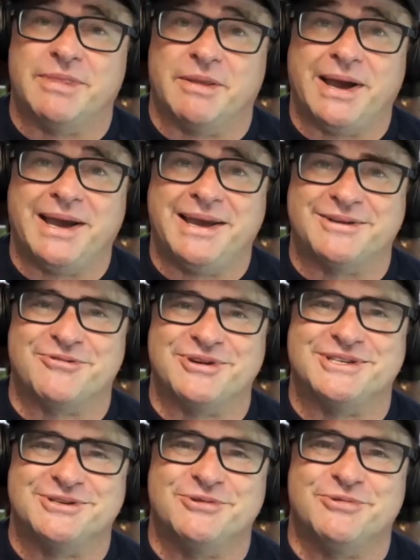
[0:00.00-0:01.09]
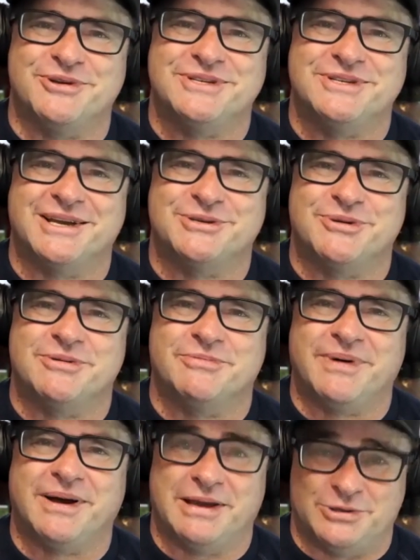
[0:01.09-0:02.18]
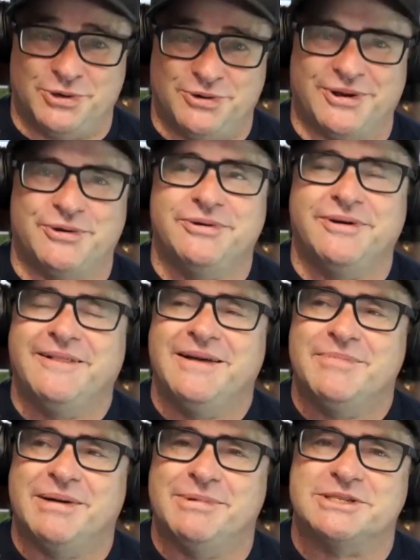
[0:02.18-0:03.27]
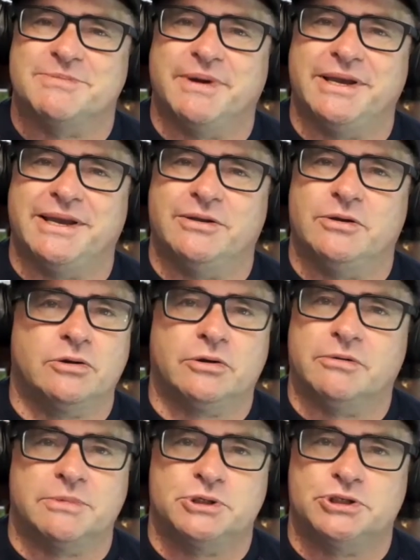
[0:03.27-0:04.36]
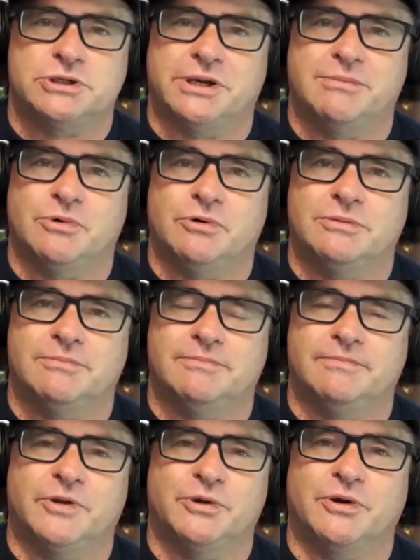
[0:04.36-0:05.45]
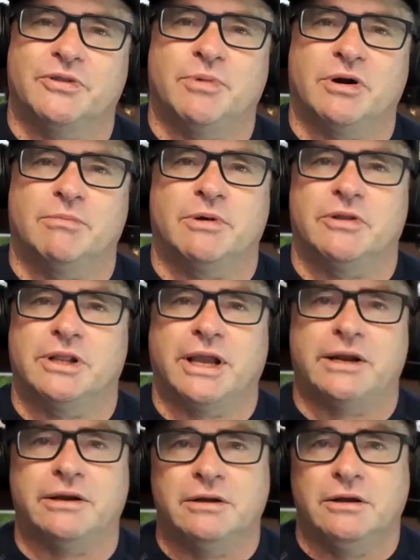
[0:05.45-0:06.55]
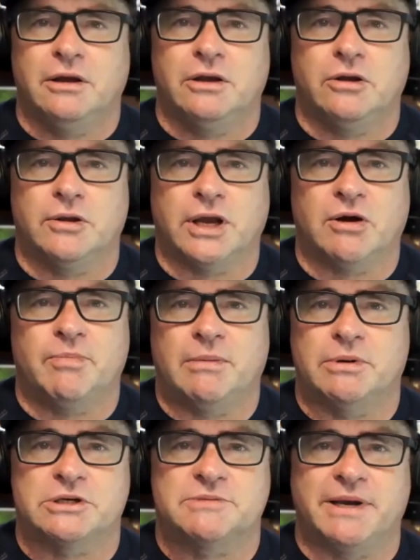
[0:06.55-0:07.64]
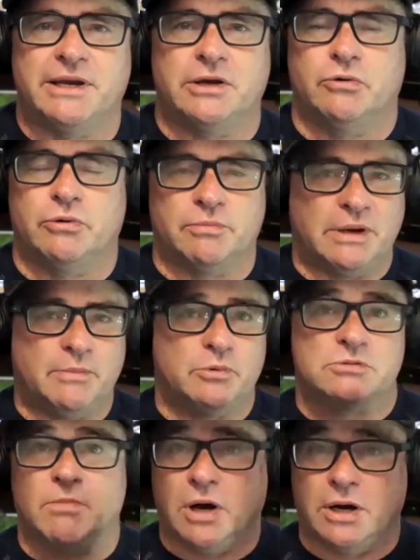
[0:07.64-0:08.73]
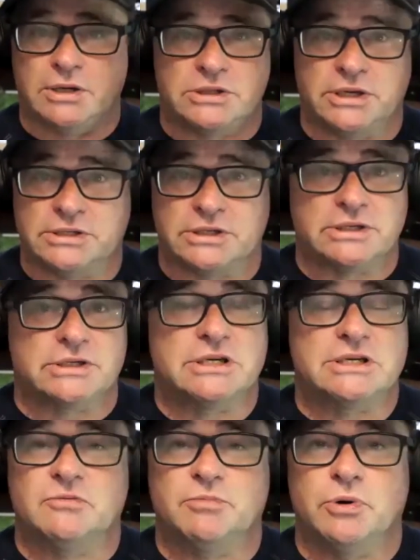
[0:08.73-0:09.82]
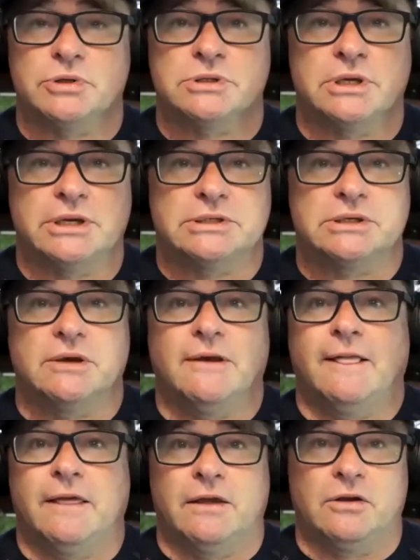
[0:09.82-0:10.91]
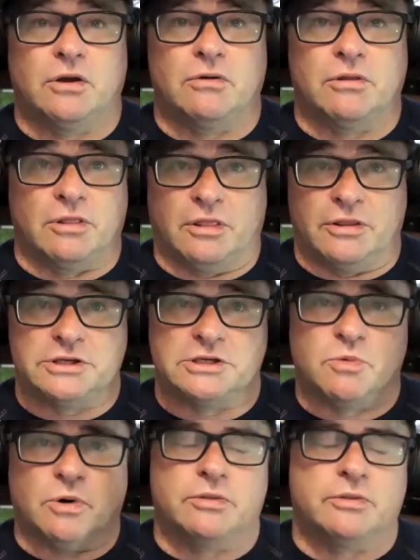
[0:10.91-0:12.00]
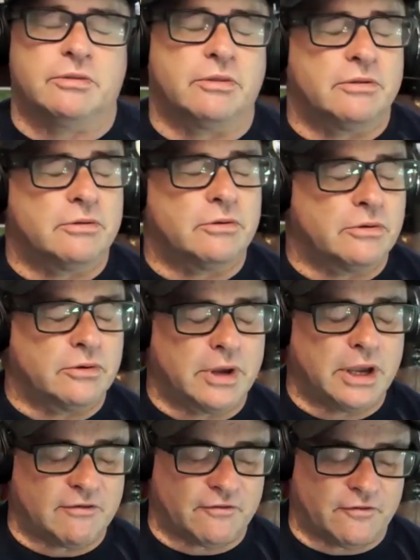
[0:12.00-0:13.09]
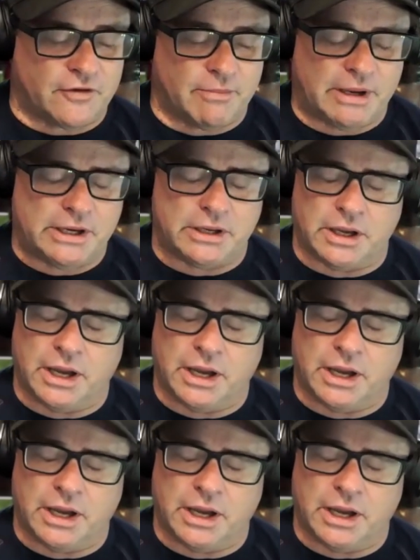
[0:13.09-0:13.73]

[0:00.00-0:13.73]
pay increased too. When you start doing, as you know, public speaking, you're not a magician anymore. You're not at the bottom of the ladder. You're now a public speaker who in people's minds, here's a successful person, here's, you know, this is what you get for your money.